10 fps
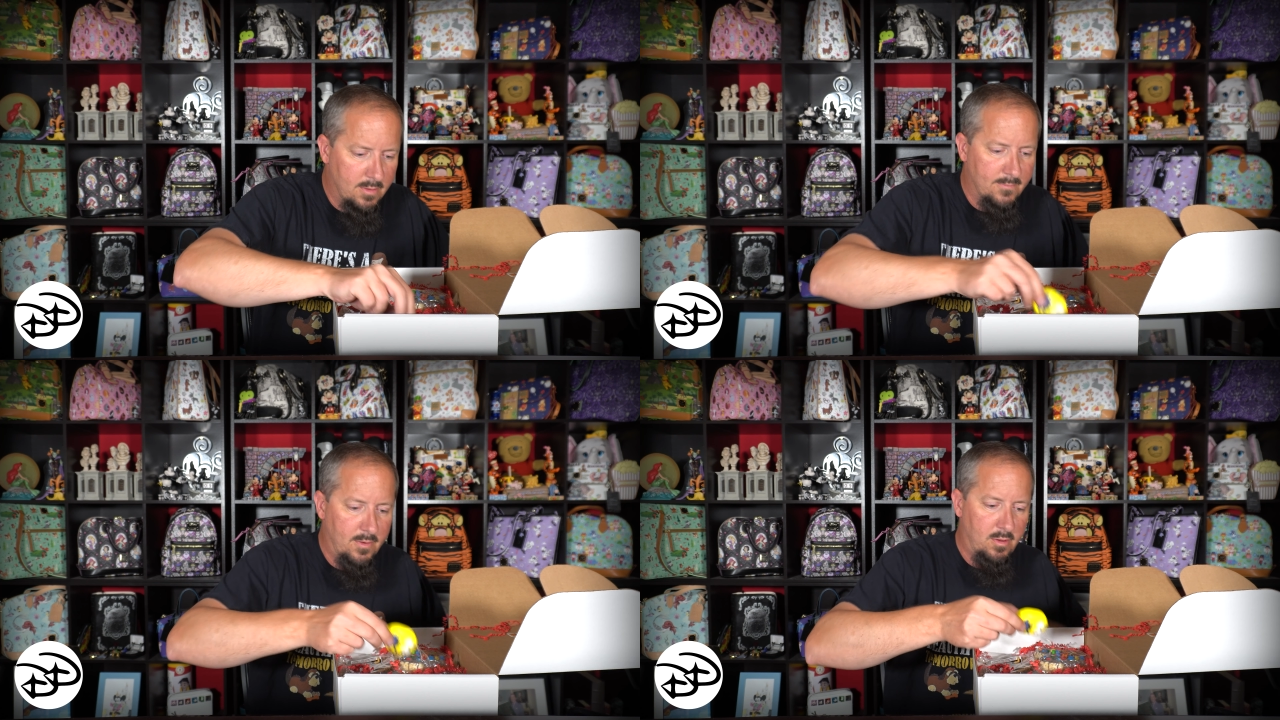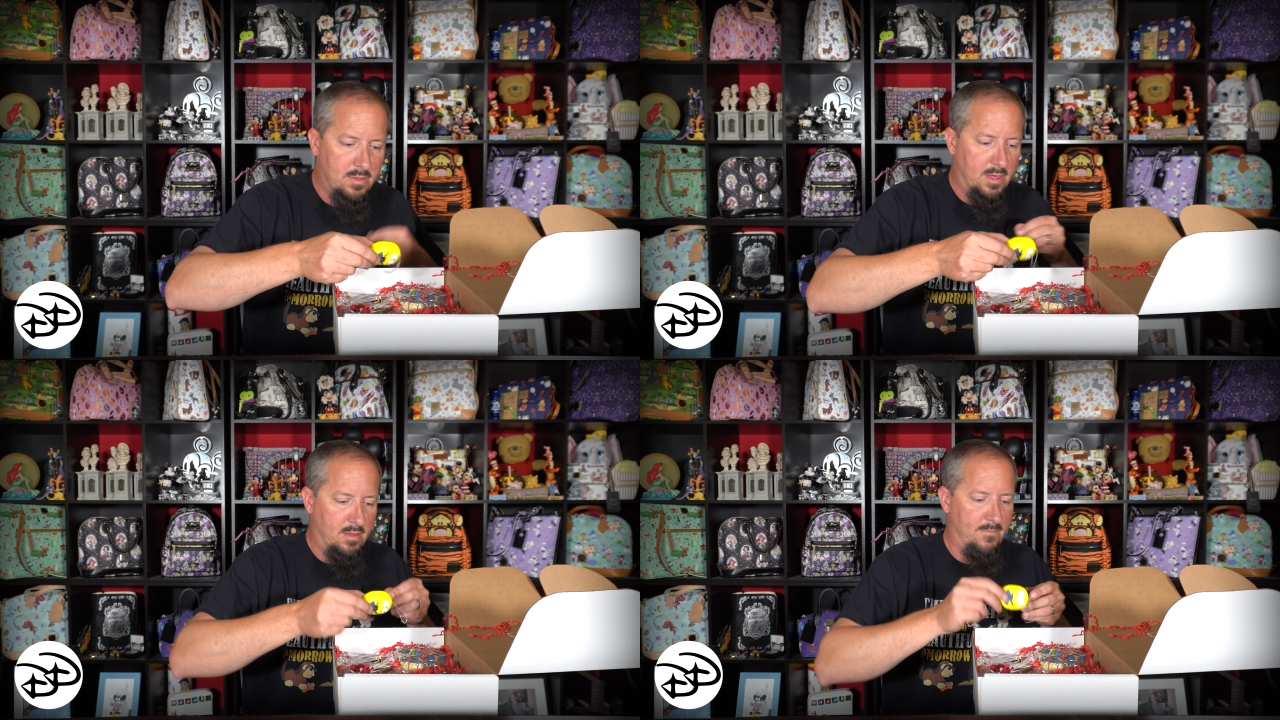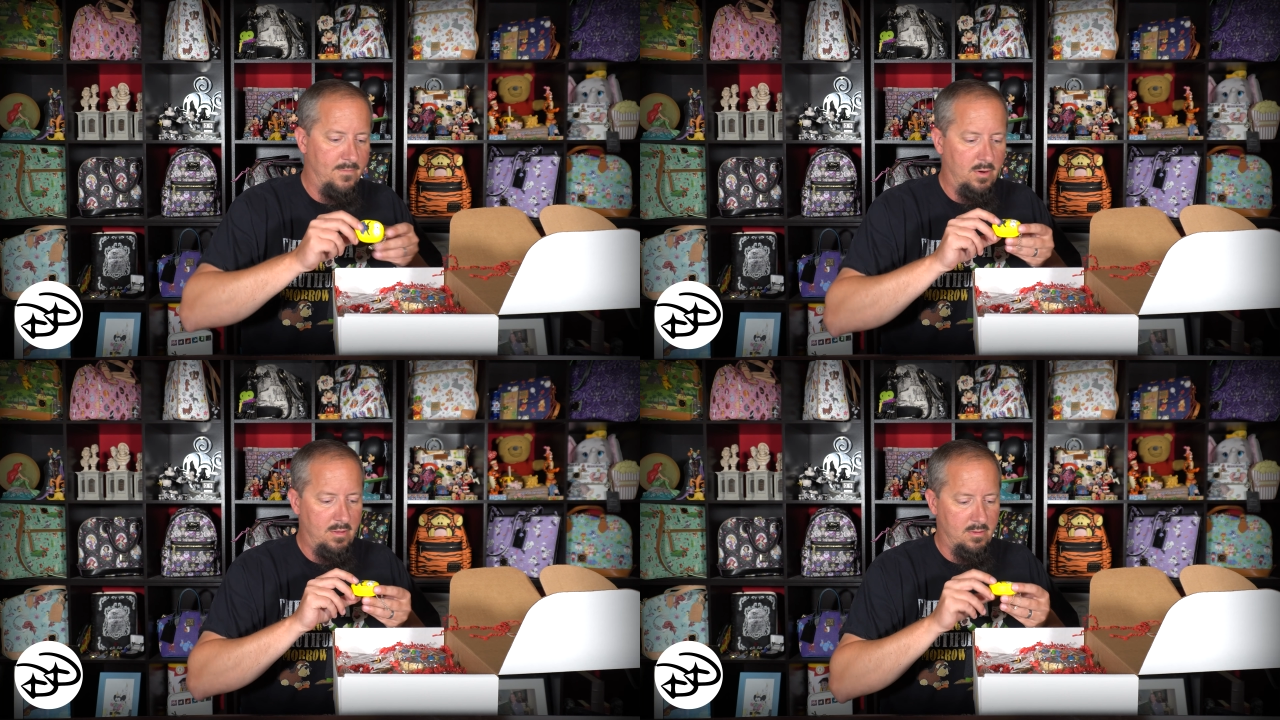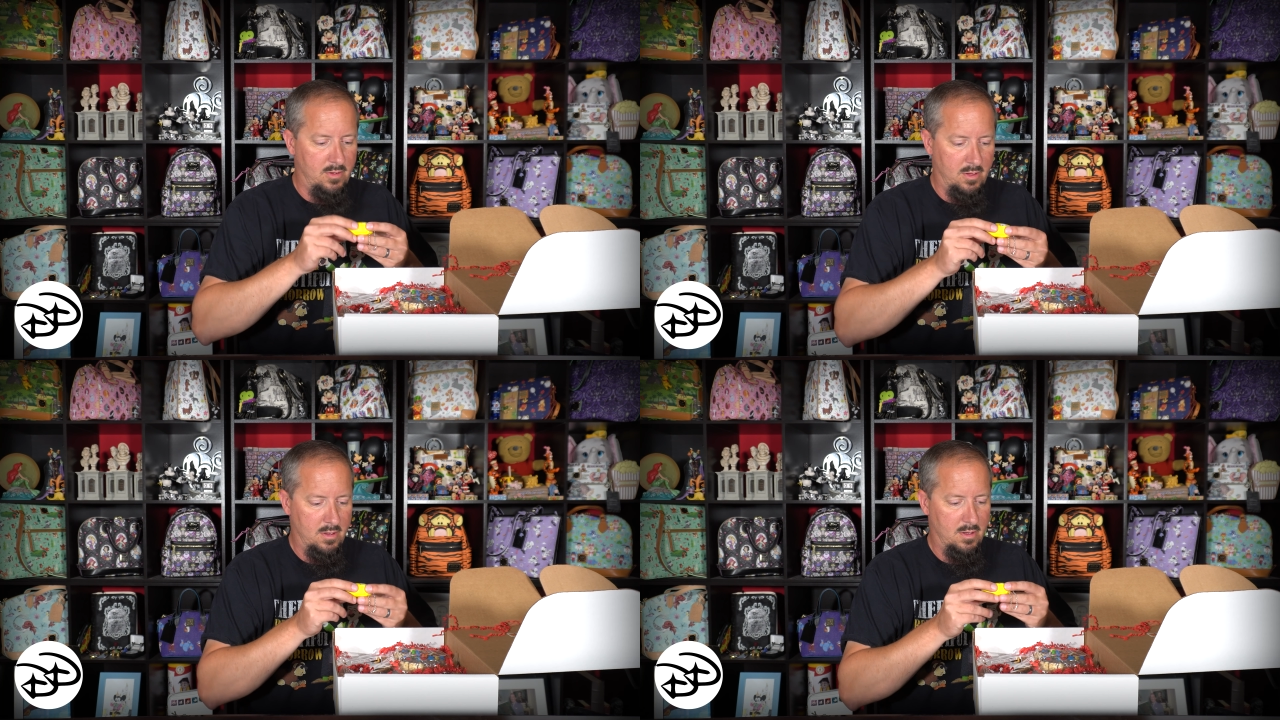First things first,
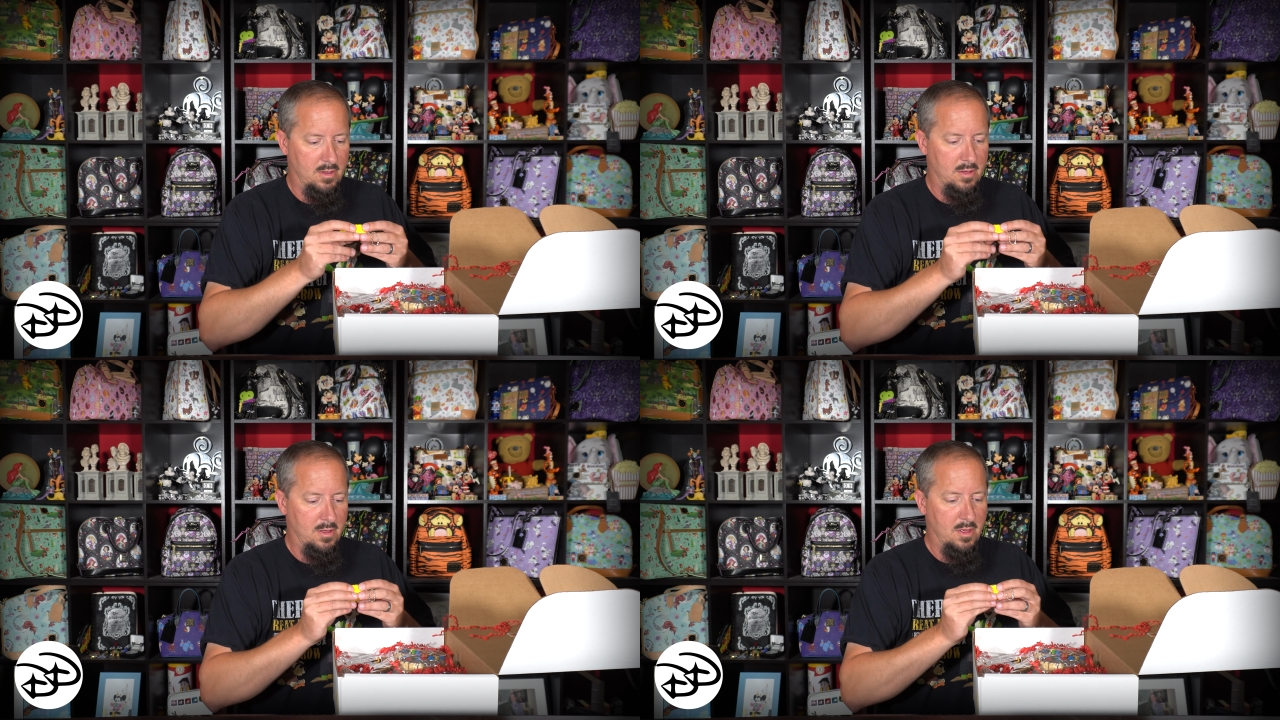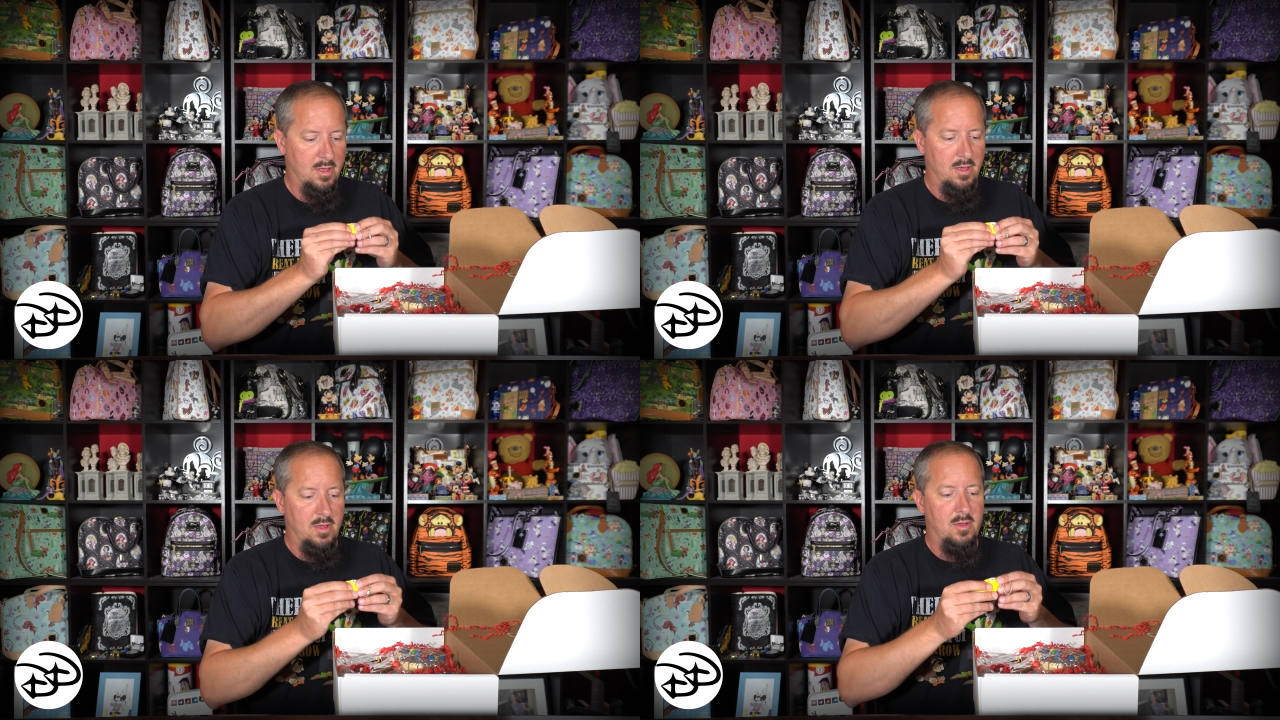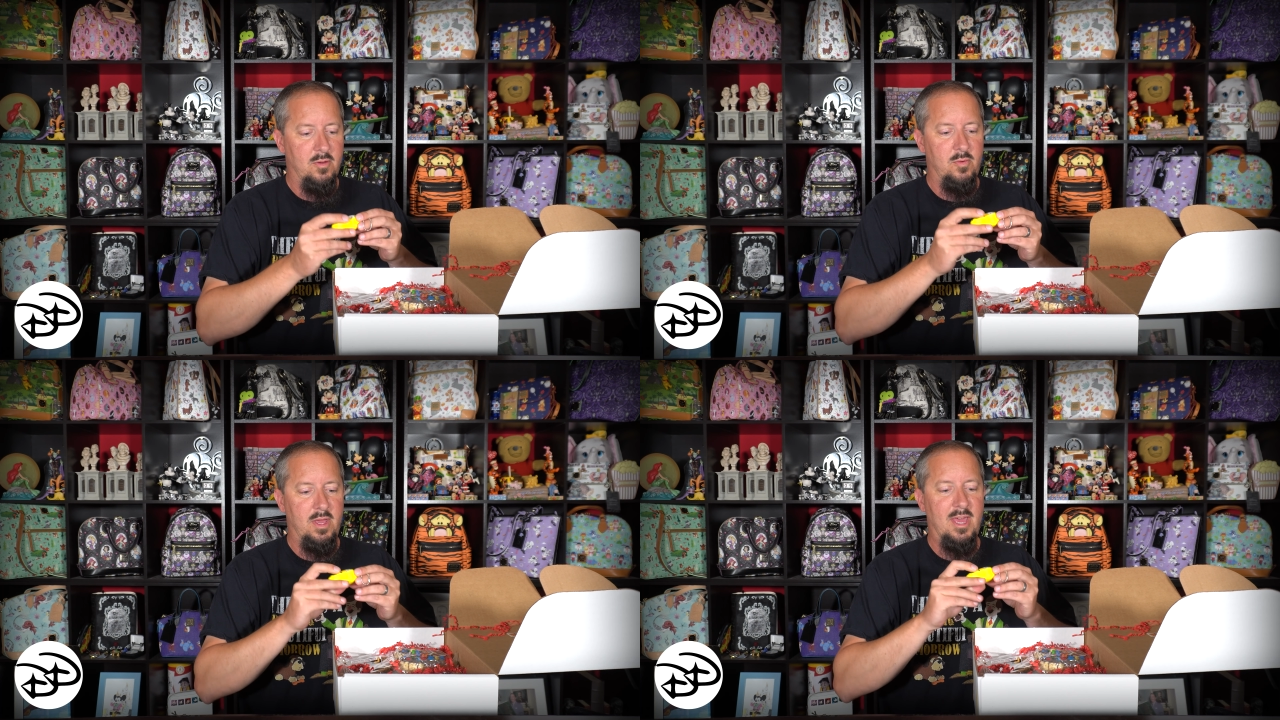we